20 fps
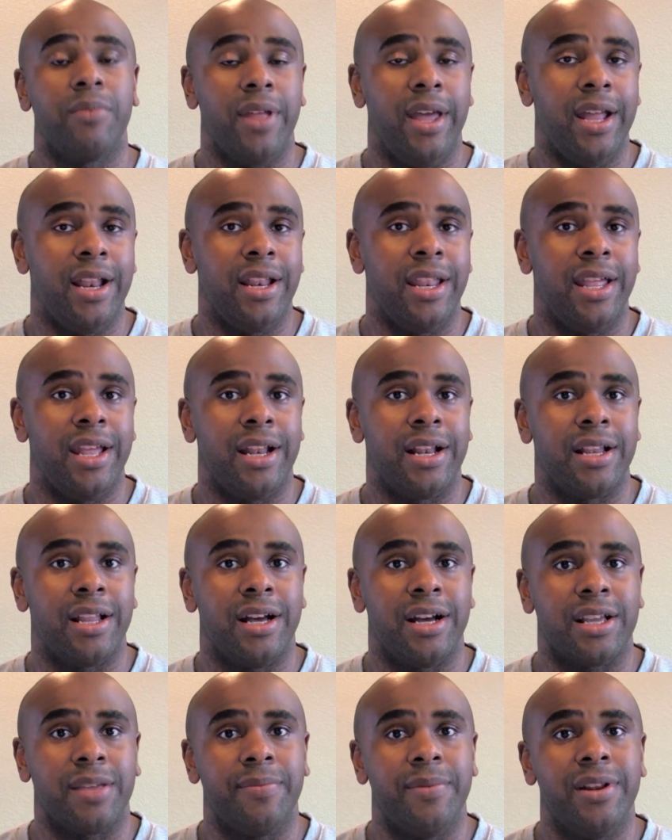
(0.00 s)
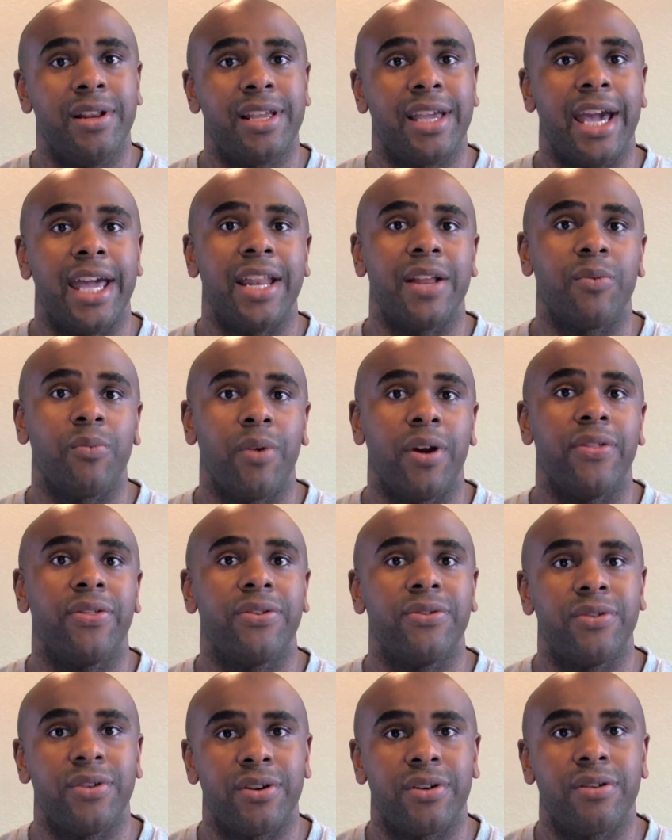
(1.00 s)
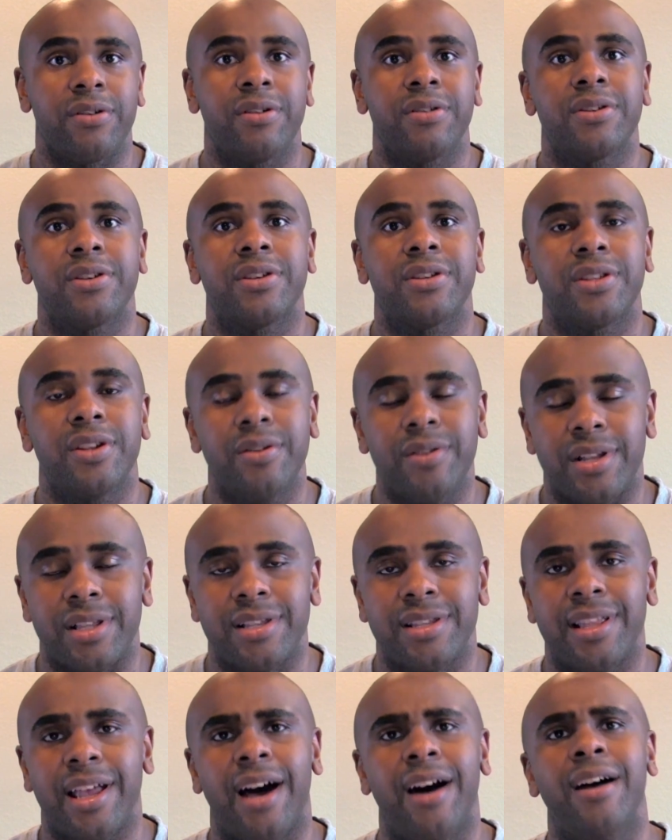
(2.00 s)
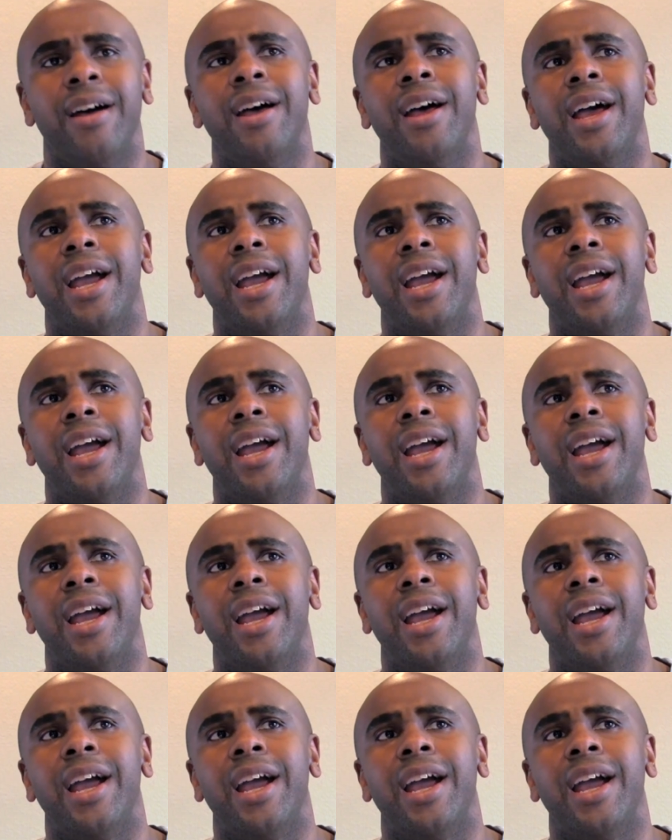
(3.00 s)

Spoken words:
and then communicating with your students. Now,